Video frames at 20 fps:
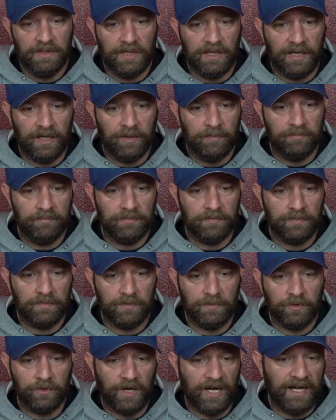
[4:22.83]
Um,
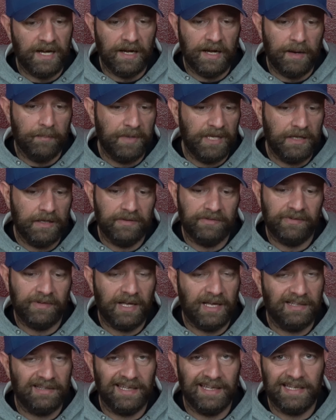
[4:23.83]
granted, I mean, it's
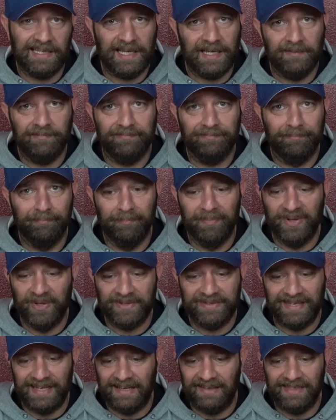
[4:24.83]
not like I
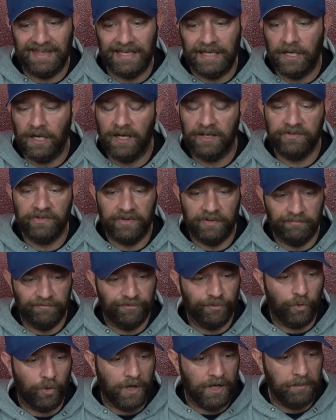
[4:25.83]
built anything custom
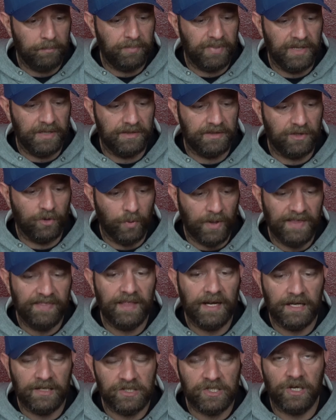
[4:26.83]
for it, but the way
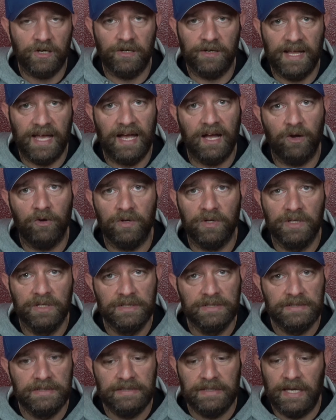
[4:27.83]
that it turned out,
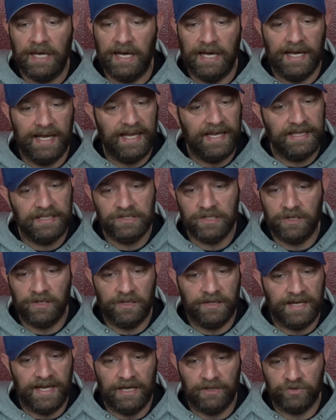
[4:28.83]
uh, it
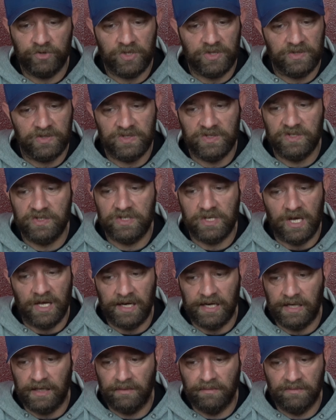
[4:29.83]
turned out just
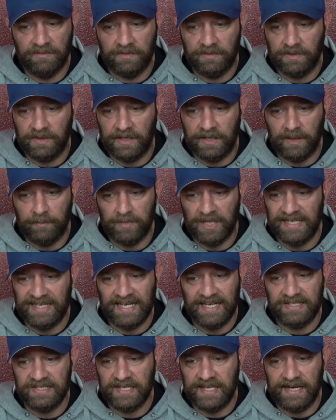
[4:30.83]
stunning. Um, like
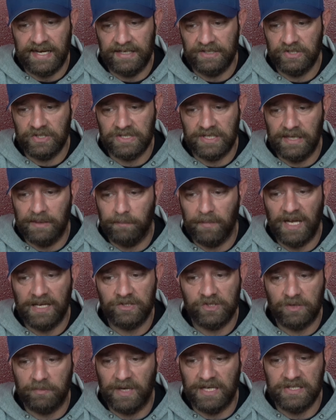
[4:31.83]
I said, I just keep
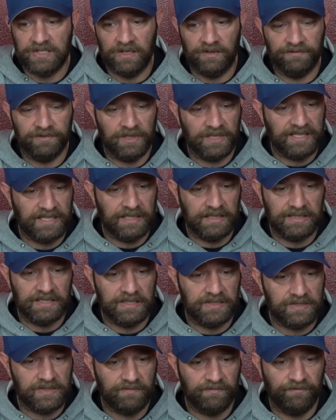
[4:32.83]
catching myself looking at
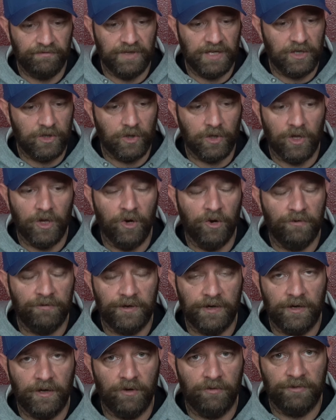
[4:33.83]
this vehicle
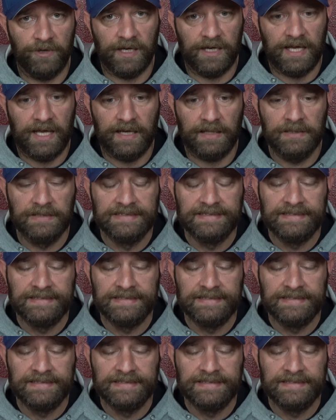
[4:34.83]
over and over again.